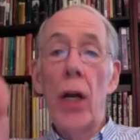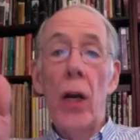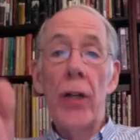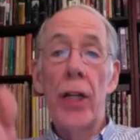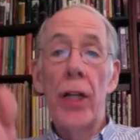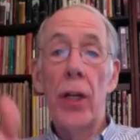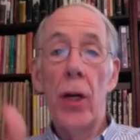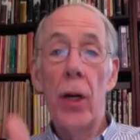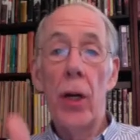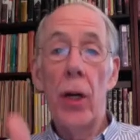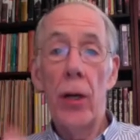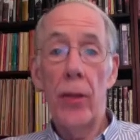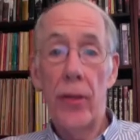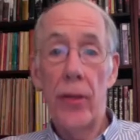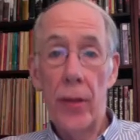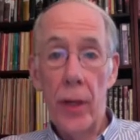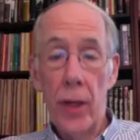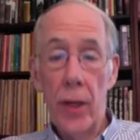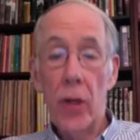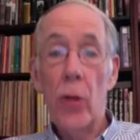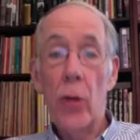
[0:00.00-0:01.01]
the earth,
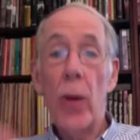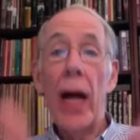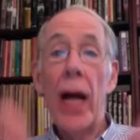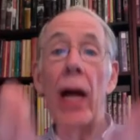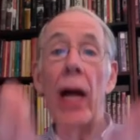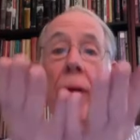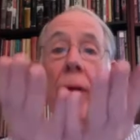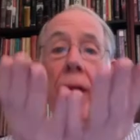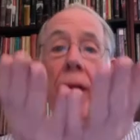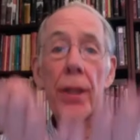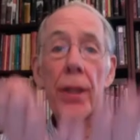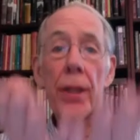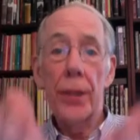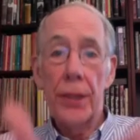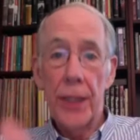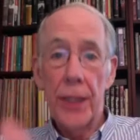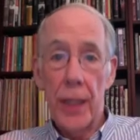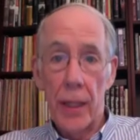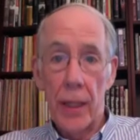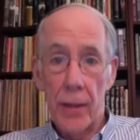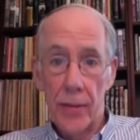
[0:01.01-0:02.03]
grounding
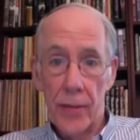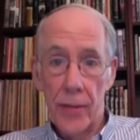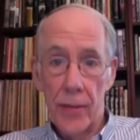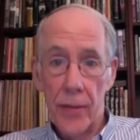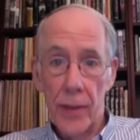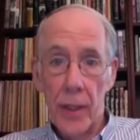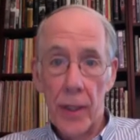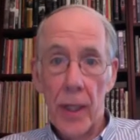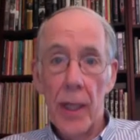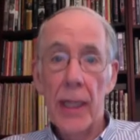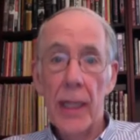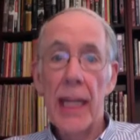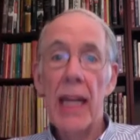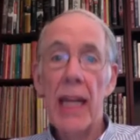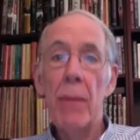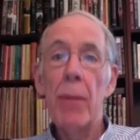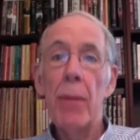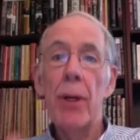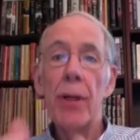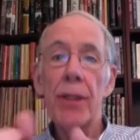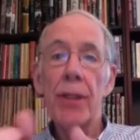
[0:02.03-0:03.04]
yourself,
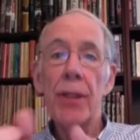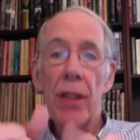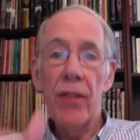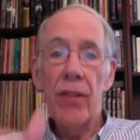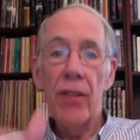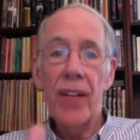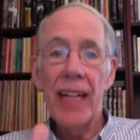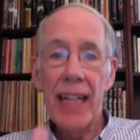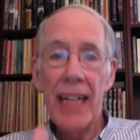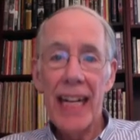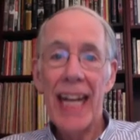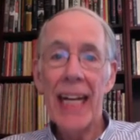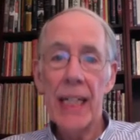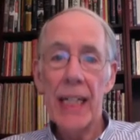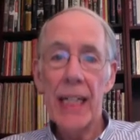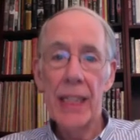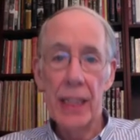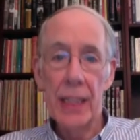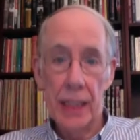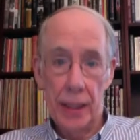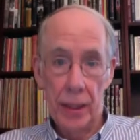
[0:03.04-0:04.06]
keeping yourself
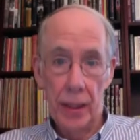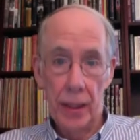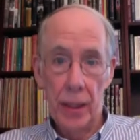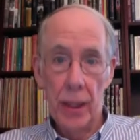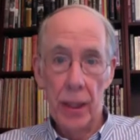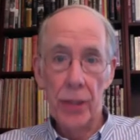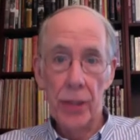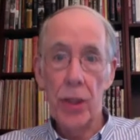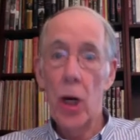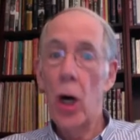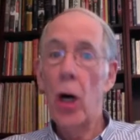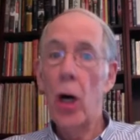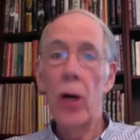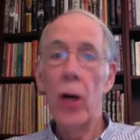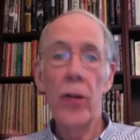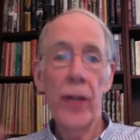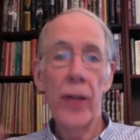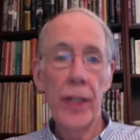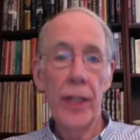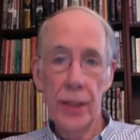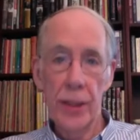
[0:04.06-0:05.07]
connected to all
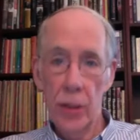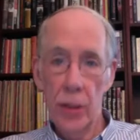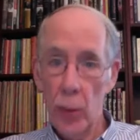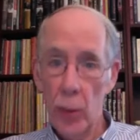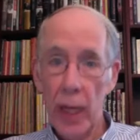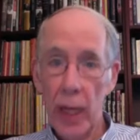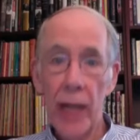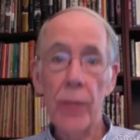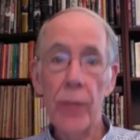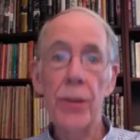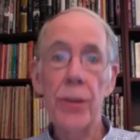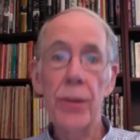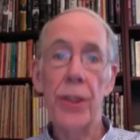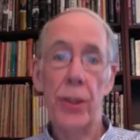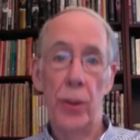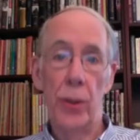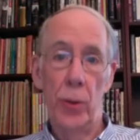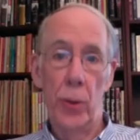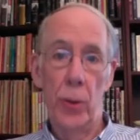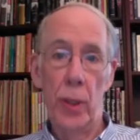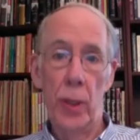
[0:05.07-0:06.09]
that is around you.
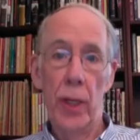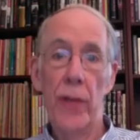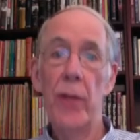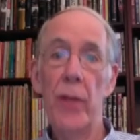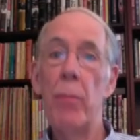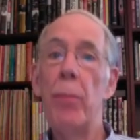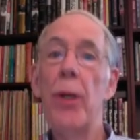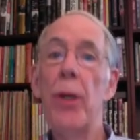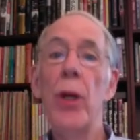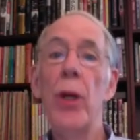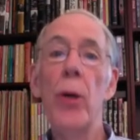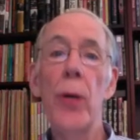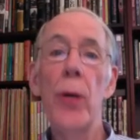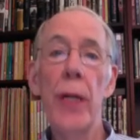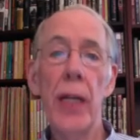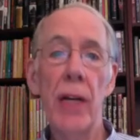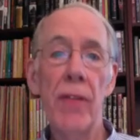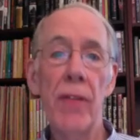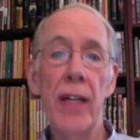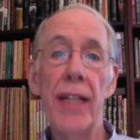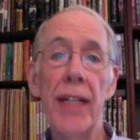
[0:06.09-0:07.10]
The beauty
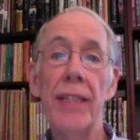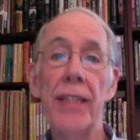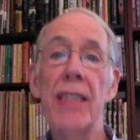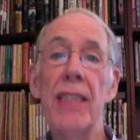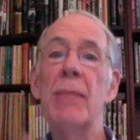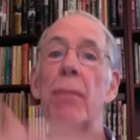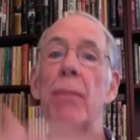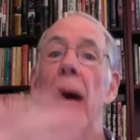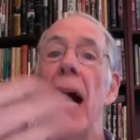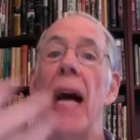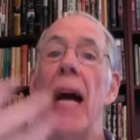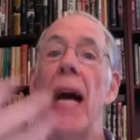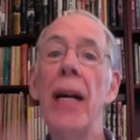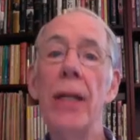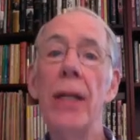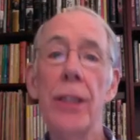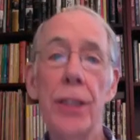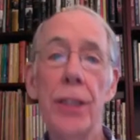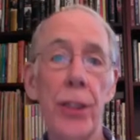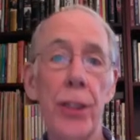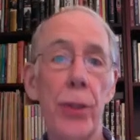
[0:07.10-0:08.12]
of it
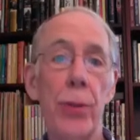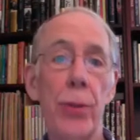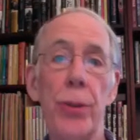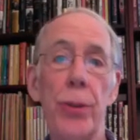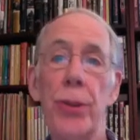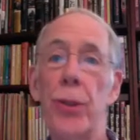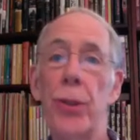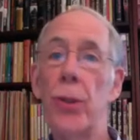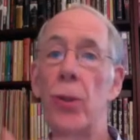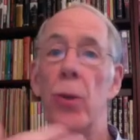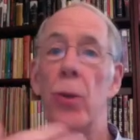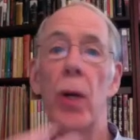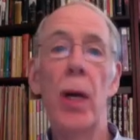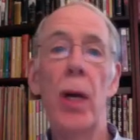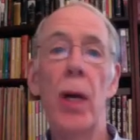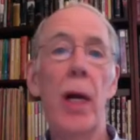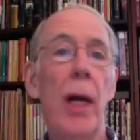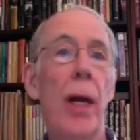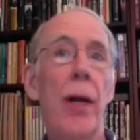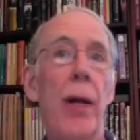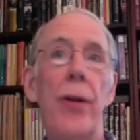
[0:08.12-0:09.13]
inspires you to
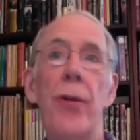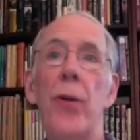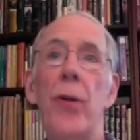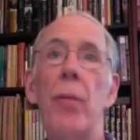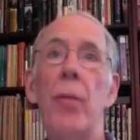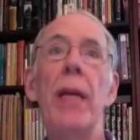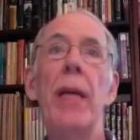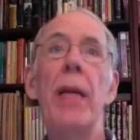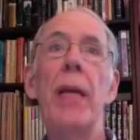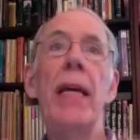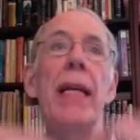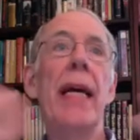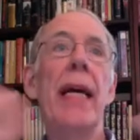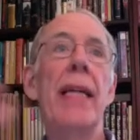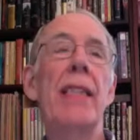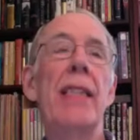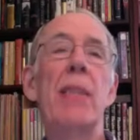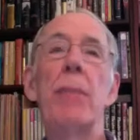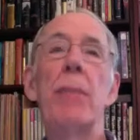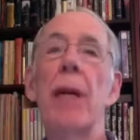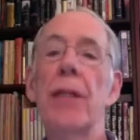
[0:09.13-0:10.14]
be in
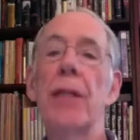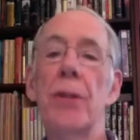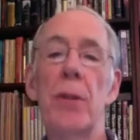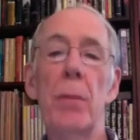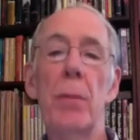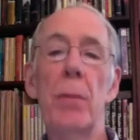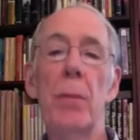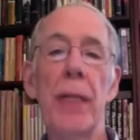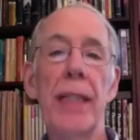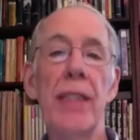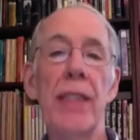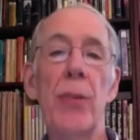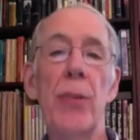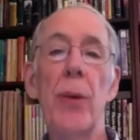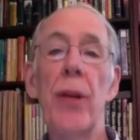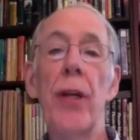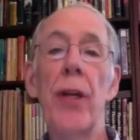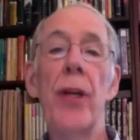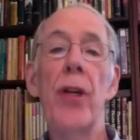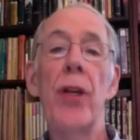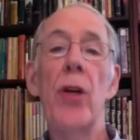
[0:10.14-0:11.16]
that special place
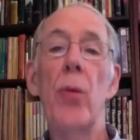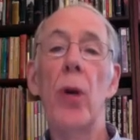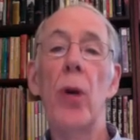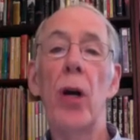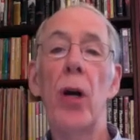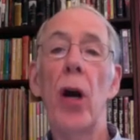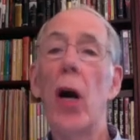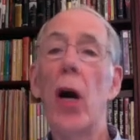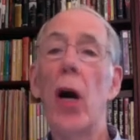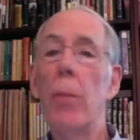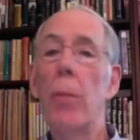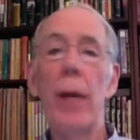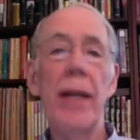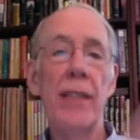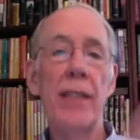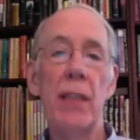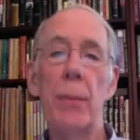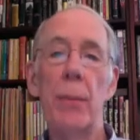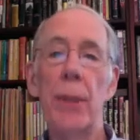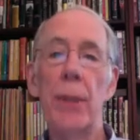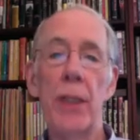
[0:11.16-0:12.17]
within you where all
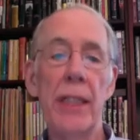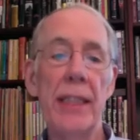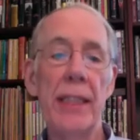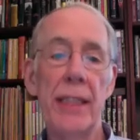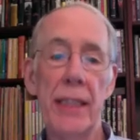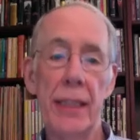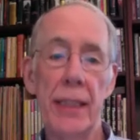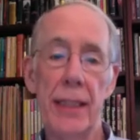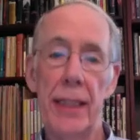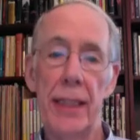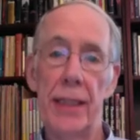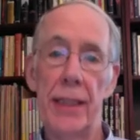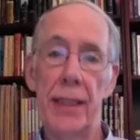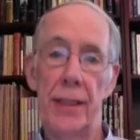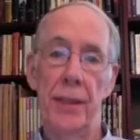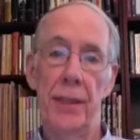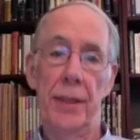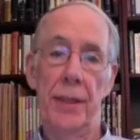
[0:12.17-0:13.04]
possibilities exist.